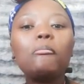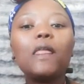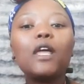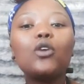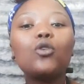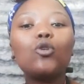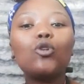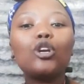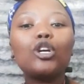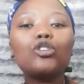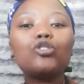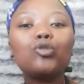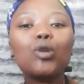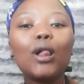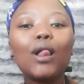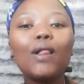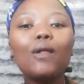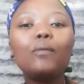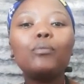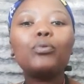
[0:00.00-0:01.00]
in order to
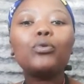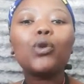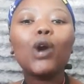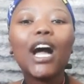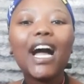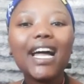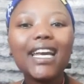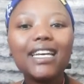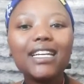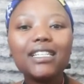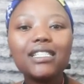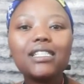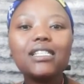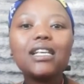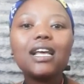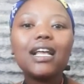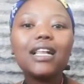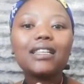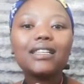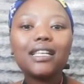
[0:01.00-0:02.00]
help you harness
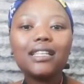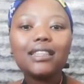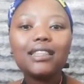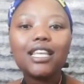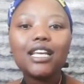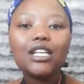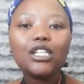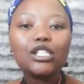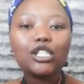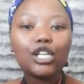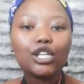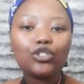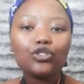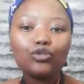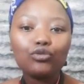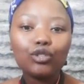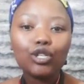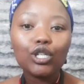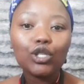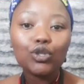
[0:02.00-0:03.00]
the things
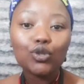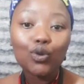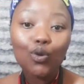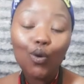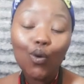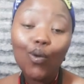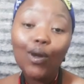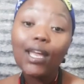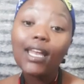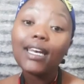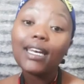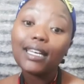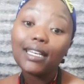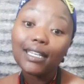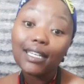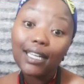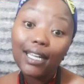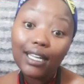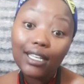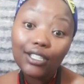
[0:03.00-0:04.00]
that you need to go and
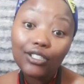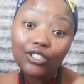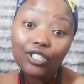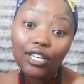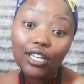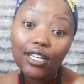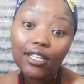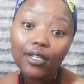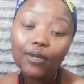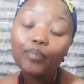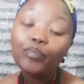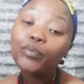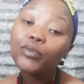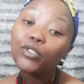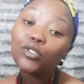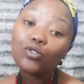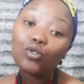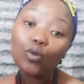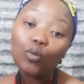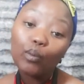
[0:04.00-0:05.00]
engage in.
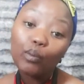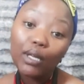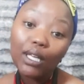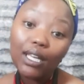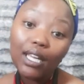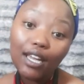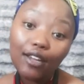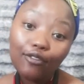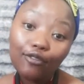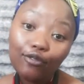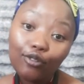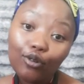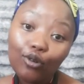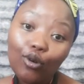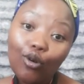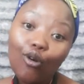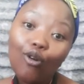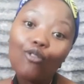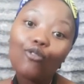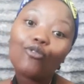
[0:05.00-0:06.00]
So be
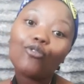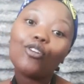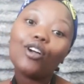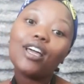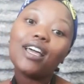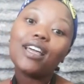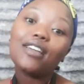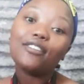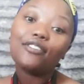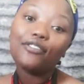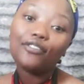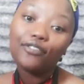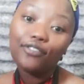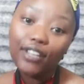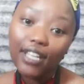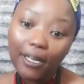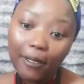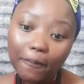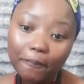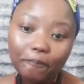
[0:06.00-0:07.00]
careful of
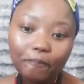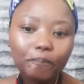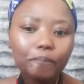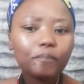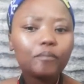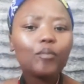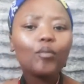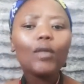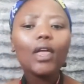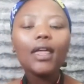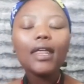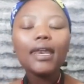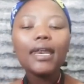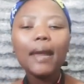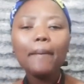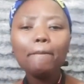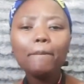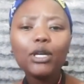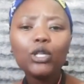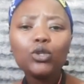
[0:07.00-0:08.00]
fear.
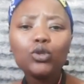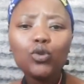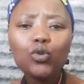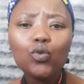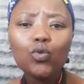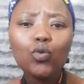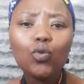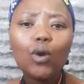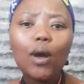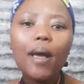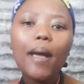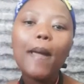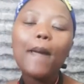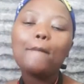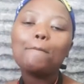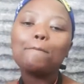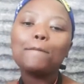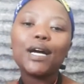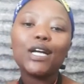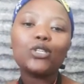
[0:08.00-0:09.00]
Number two,
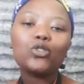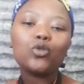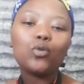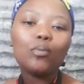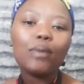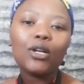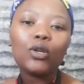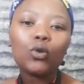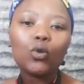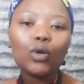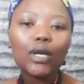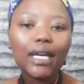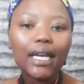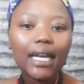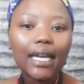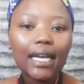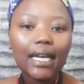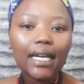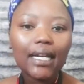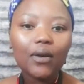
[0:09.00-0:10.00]
batu
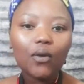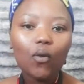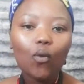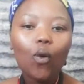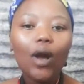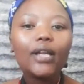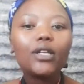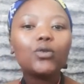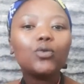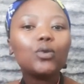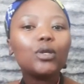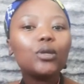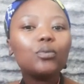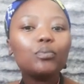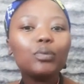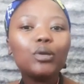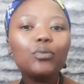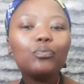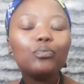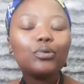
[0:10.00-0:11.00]
batloreng, what will
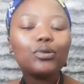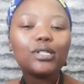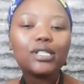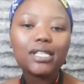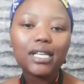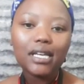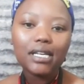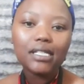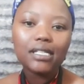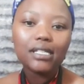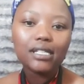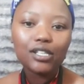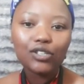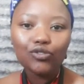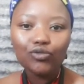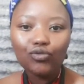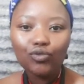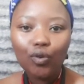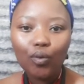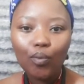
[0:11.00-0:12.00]
people say
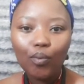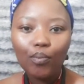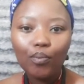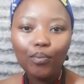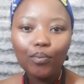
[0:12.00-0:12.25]
syndrome?